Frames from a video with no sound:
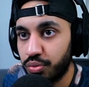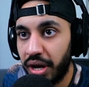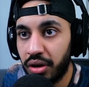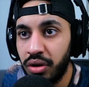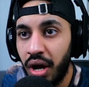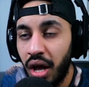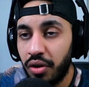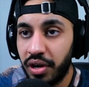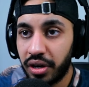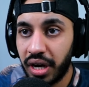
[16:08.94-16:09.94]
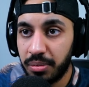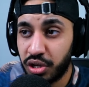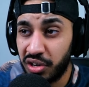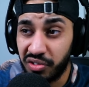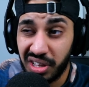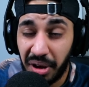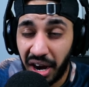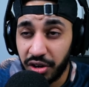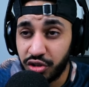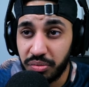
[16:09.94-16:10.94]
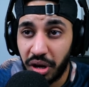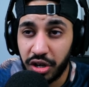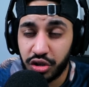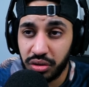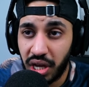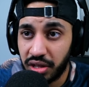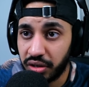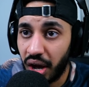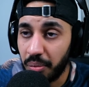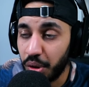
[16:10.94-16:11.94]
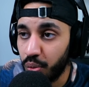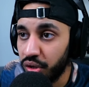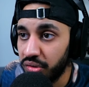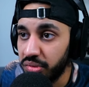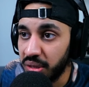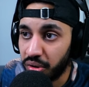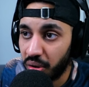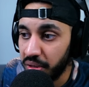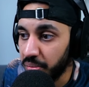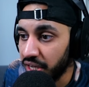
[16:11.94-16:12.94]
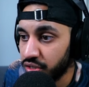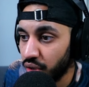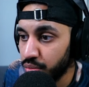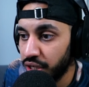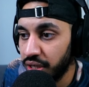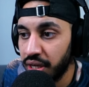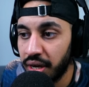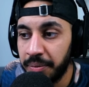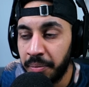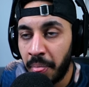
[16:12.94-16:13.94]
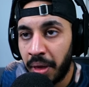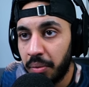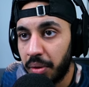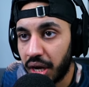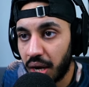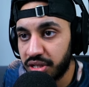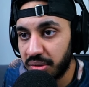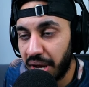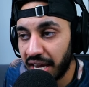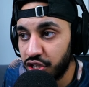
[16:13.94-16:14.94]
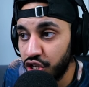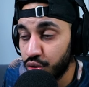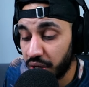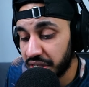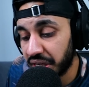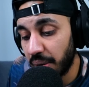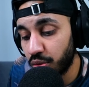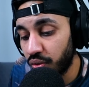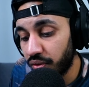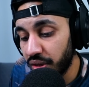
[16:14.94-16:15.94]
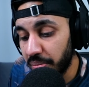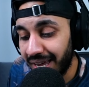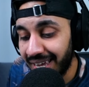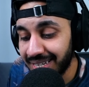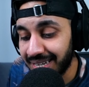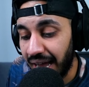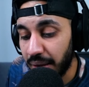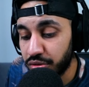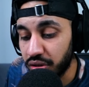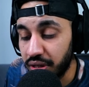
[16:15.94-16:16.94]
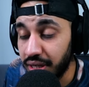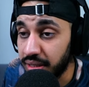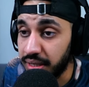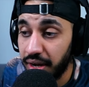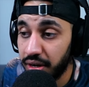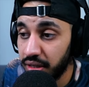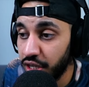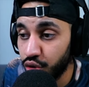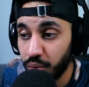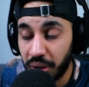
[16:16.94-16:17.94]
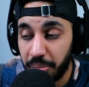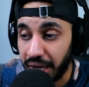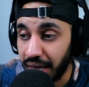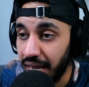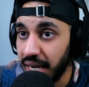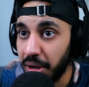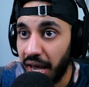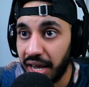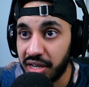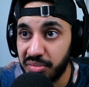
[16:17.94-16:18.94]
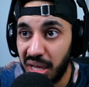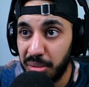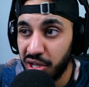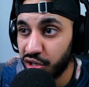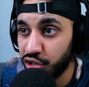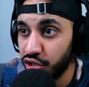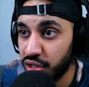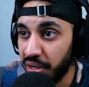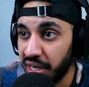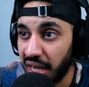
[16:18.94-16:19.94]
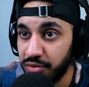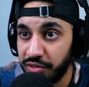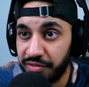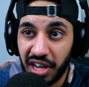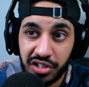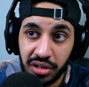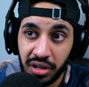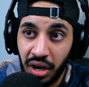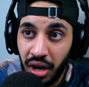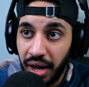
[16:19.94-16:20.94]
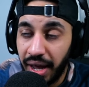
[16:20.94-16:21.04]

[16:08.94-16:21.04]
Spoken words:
as well. Rear grips didn't really matter too much, so Leather Grip would be probably the best option here. When it comes to magazines, you want to skip over the mags absolutely entirely. You don't want to pick any mags. Maybe you could choose the one that gives you the faster